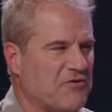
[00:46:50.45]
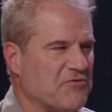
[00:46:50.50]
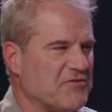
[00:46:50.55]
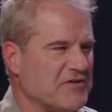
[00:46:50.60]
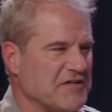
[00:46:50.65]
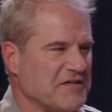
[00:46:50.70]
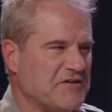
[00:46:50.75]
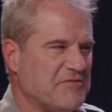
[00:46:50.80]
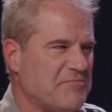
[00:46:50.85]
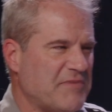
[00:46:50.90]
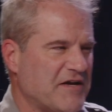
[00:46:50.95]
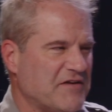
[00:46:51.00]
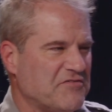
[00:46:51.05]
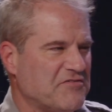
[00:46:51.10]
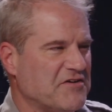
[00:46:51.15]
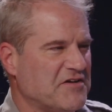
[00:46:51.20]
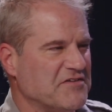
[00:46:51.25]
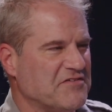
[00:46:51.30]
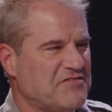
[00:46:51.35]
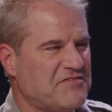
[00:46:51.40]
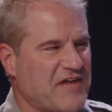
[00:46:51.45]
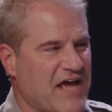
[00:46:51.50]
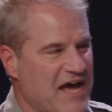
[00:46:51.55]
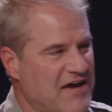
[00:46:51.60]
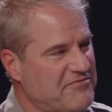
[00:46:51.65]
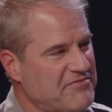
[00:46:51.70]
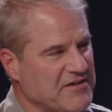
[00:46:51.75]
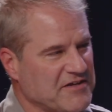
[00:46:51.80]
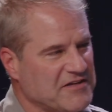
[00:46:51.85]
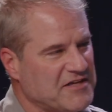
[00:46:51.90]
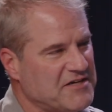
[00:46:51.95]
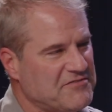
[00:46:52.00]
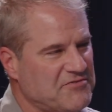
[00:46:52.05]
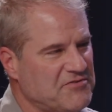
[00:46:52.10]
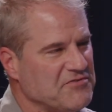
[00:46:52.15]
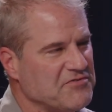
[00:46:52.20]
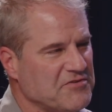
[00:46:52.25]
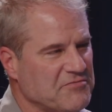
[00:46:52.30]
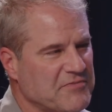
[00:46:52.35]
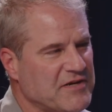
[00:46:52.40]
It really depends on staffing
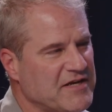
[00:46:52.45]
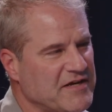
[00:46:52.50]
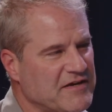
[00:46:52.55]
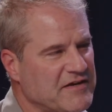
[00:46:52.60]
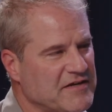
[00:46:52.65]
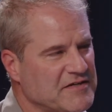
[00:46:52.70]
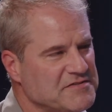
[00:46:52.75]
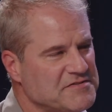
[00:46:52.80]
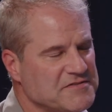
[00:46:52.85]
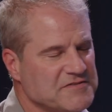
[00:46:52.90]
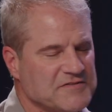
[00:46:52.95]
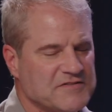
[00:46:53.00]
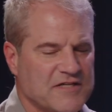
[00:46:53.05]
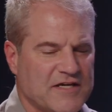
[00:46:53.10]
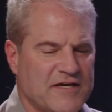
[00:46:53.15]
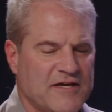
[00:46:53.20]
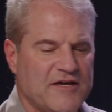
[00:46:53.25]
levels in many cases.